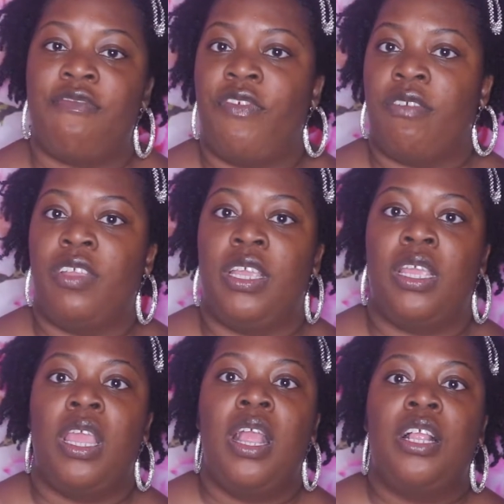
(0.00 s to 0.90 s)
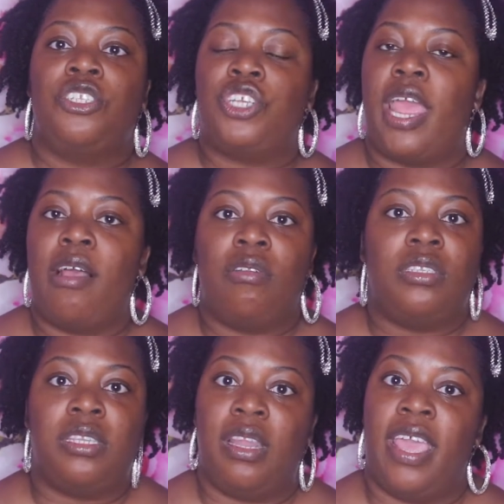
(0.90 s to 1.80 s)
very
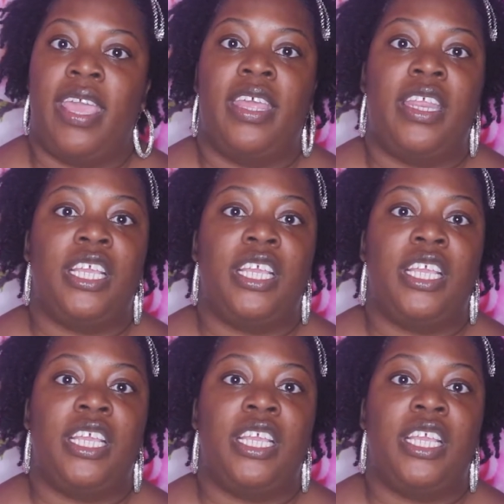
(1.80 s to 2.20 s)
child-led.